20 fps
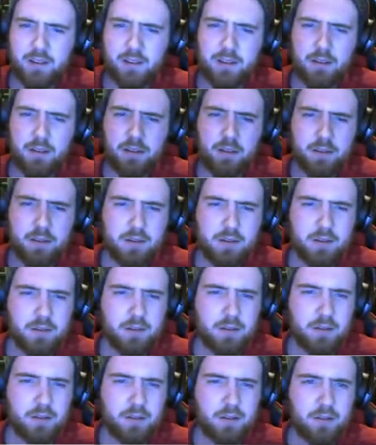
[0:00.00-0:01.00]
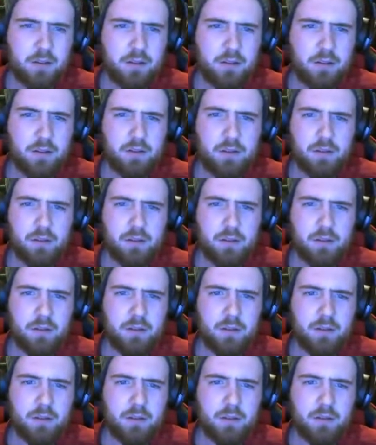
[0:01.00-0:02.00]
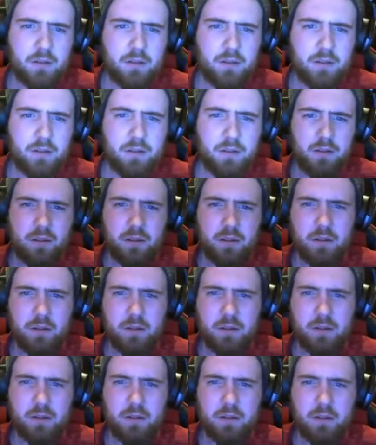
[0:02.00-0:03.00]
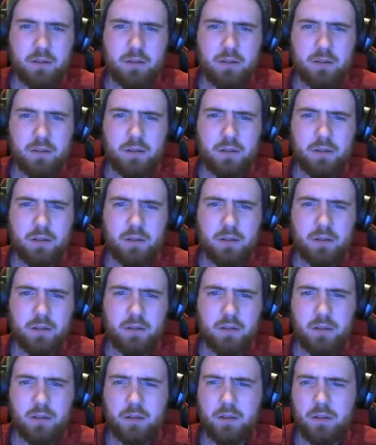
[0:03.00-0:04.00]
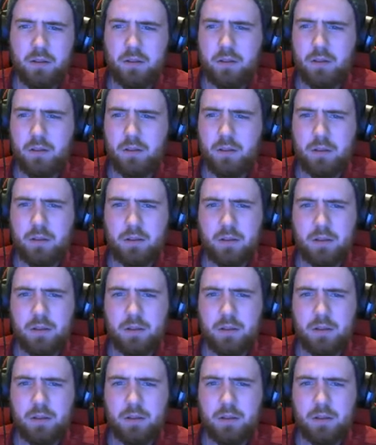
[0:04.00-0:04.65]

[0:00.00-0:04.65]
[no speech]